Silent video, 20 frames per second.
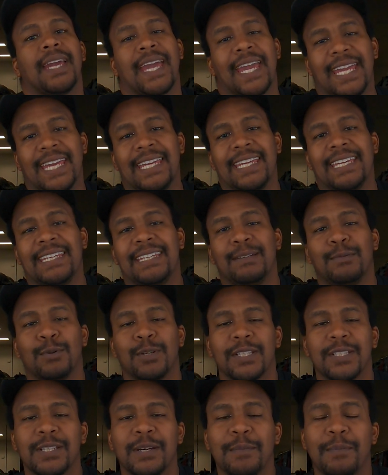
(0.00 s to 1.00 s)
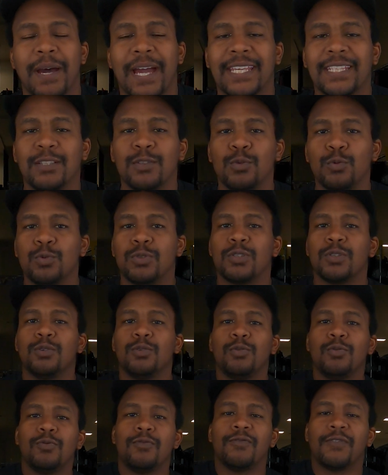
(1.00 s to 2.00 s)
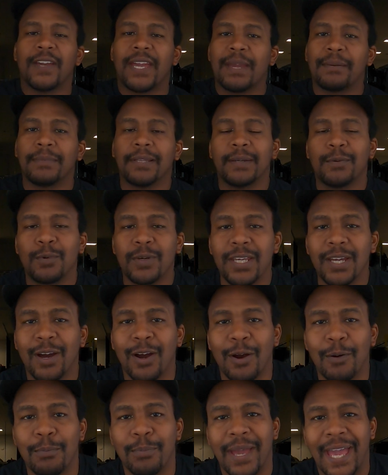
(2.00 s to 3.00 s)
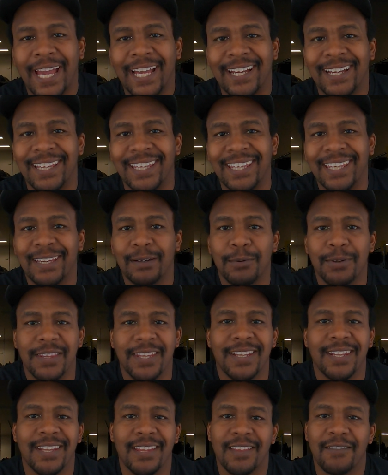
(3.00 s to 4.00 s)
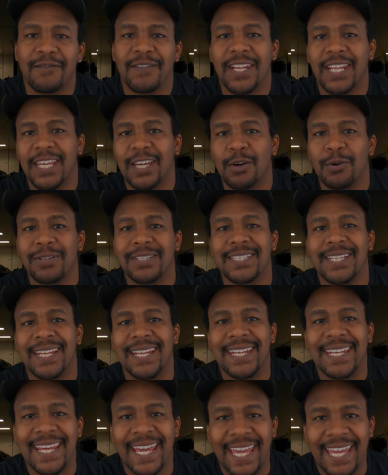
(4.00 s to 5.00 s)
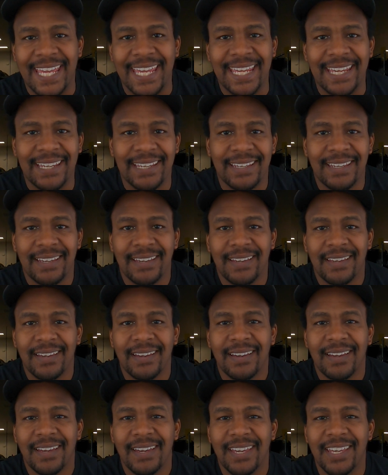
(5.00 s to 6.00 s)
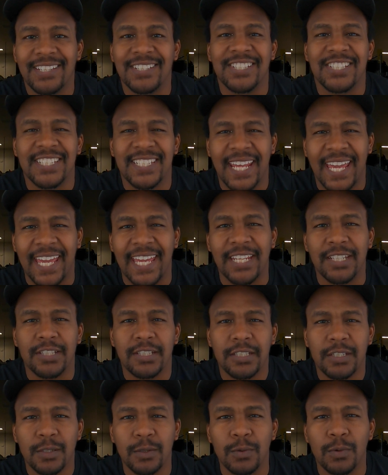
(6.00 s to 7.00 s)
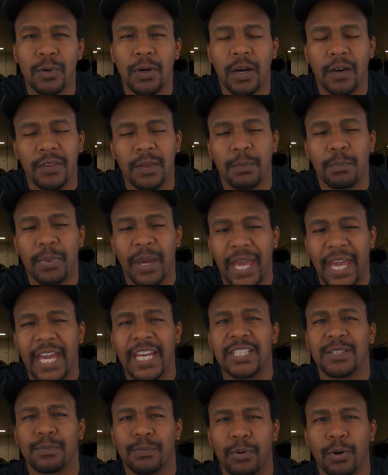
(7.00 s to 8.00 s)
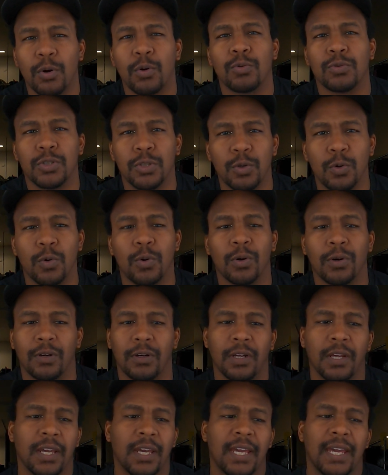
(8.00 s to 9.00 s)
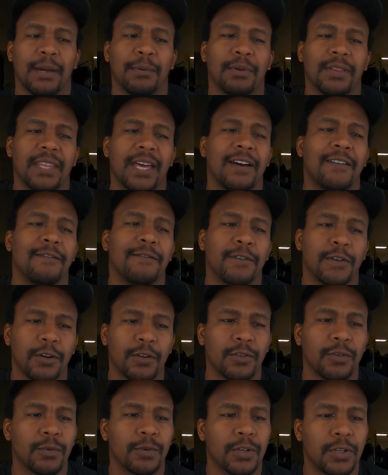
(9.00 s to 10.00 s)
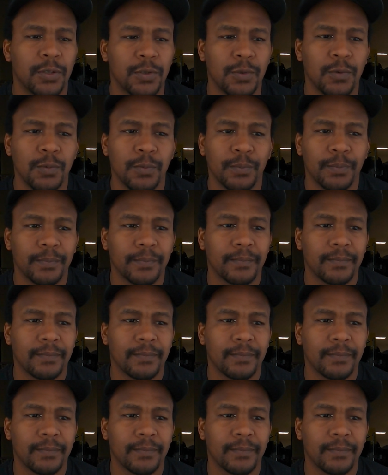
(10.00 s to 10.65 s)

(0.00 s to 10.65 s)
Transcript: Hey, what is up, my YouTube family? We are back again with another video, and today is stage 2 of the Bass Pro Tour. And without further ado,